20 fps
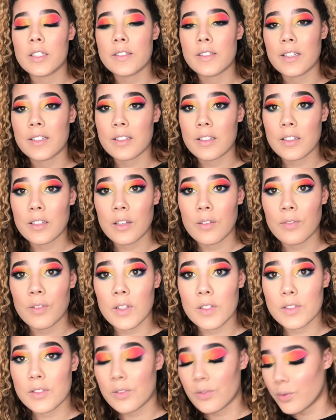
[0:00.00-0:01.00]
since it's a
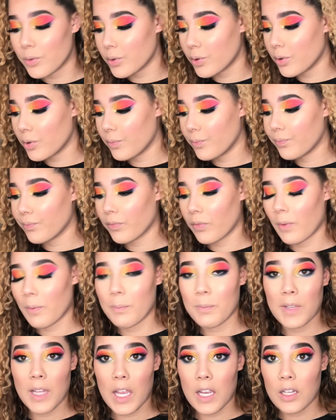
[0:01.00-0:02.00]
festival,
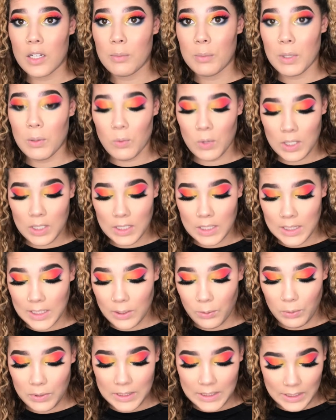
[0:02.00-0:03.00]
I'm not gonna be wearing the
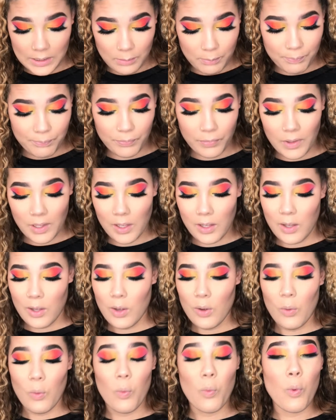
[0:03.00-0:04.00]
liquid lip.
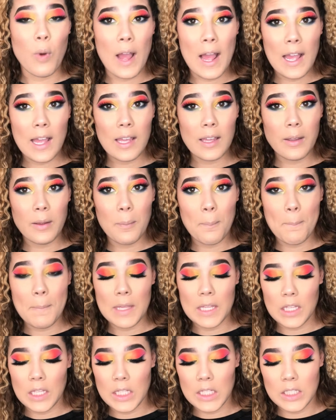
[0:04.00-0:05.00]
Why?
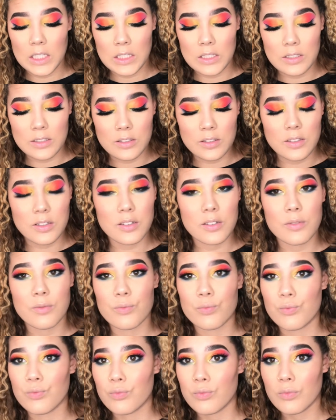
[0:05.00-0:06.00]
Because
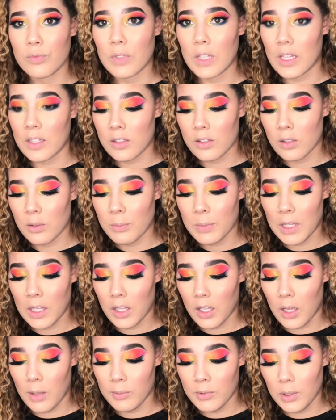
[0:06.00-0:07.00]
it's gonna be
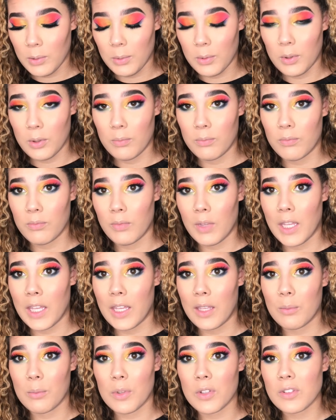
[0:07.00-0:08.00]
uncomfortable,
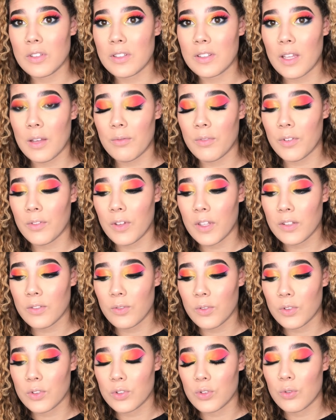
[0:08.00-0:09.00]
and most of the time for
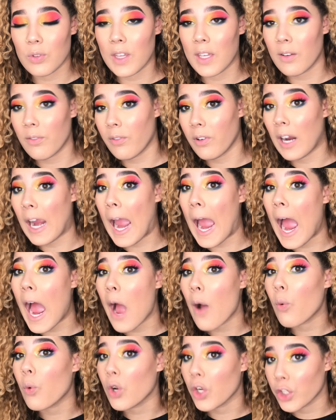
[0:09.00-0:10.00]
festivals you're there for
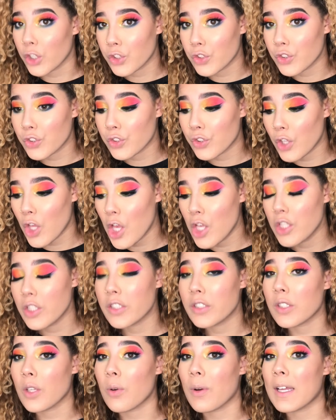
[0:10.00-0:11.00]
hours,
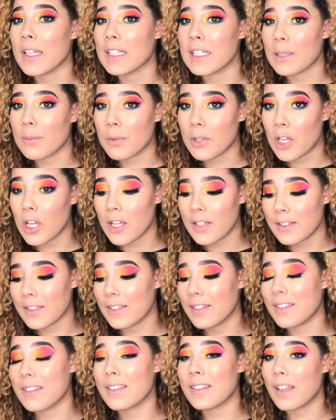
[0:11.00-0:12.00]
so a lip gloss
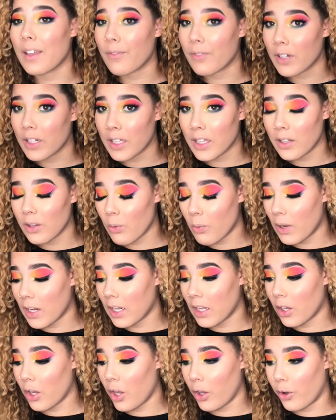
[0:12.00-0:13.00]
is definitely the way
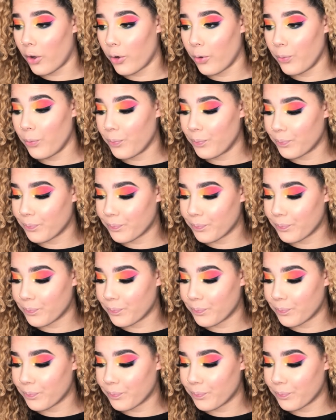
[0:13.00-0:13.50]
to go.